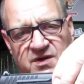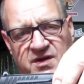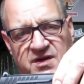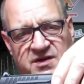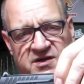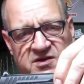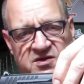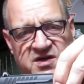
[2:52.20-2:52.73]

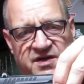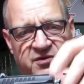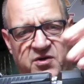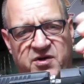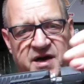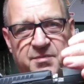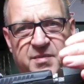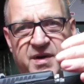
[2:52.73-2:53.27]
These are 7
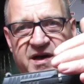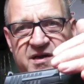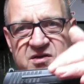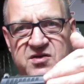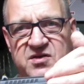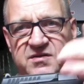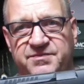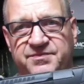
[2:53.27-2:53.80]
gram
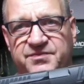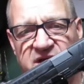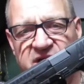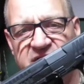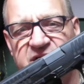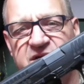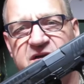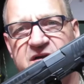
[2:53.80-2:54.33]
pellets,
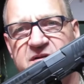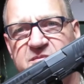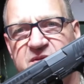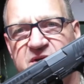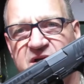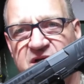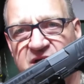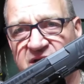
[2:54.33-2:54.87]
and I'm
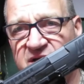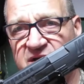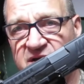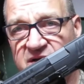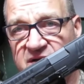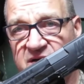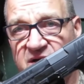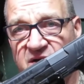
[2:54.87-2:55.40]

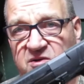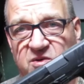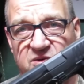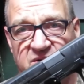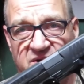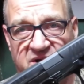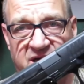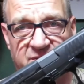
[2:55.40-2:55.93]
going
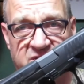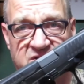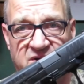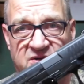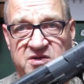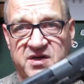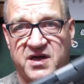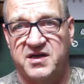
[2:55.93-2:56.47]
to do a couple of
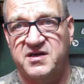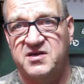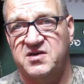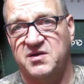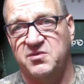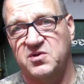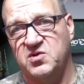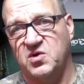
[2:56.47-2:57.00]
shots out of this,
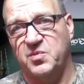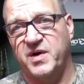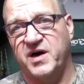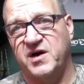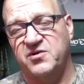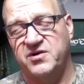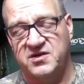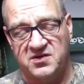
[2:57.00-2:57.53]
see what sort of
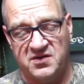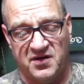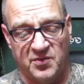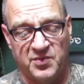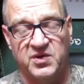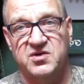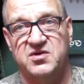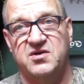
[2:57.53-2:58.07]
power is, then I'll
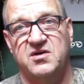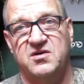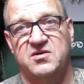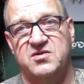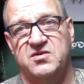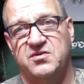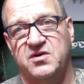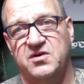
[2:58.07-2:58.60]
put the
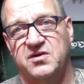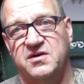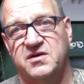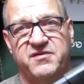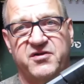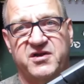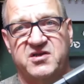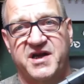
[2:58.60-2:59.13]
silencer on,
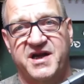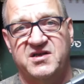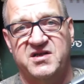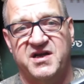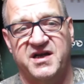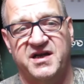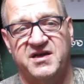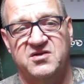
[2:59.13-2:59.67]
fresh gas
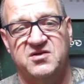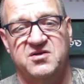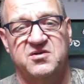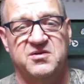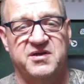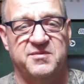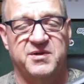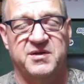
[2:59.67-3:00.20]
tank, so
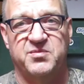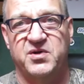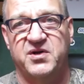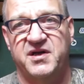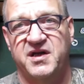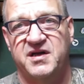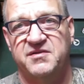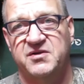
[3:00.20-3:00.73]
that'll be
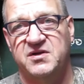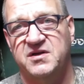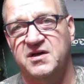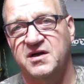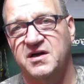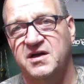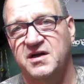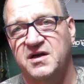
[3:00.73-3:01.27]
pretty even.
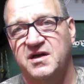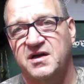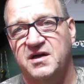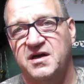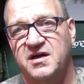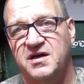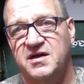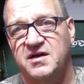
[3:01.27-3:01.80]

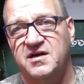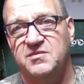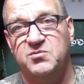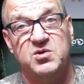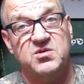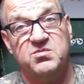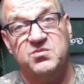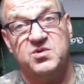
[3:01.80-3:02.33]
And
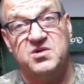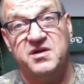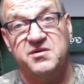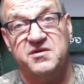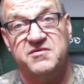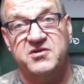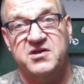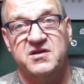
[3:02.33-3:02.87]
we'll see
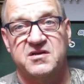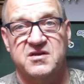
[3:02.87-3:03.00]
what the result